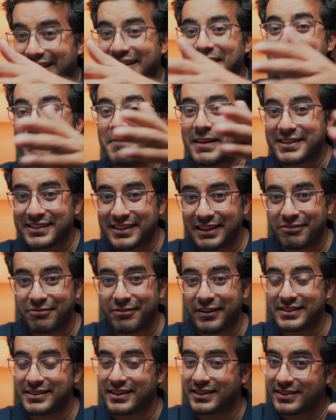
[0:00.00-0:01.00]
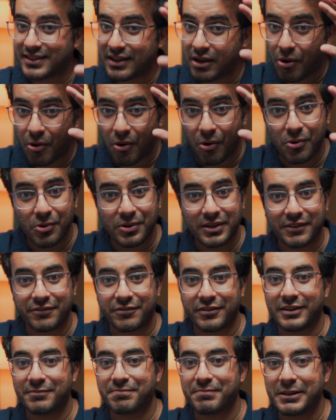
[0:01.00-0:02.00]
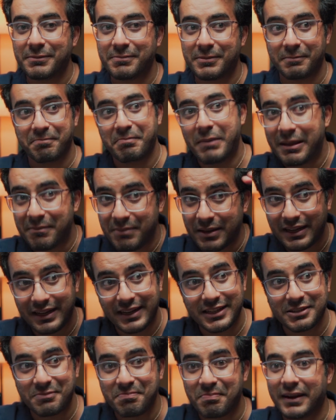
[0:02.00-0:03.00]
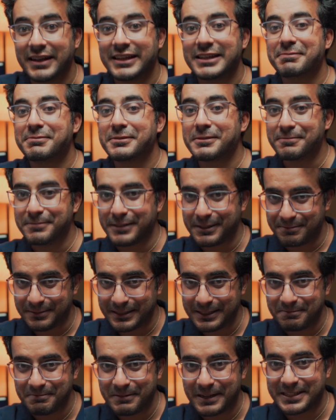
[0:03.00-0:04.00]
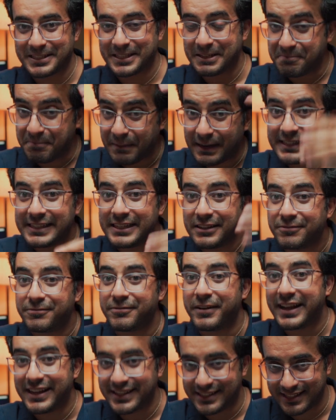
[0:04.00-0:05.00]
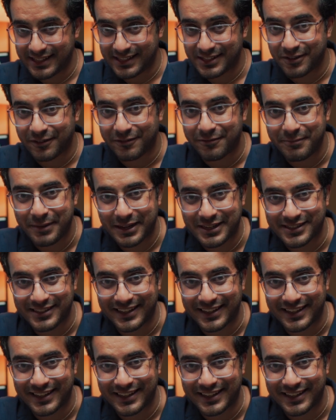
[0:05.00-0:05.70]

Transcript: In the mixing phase, it's a whole different people. Maybe it's multiple people in mixing, multi phases of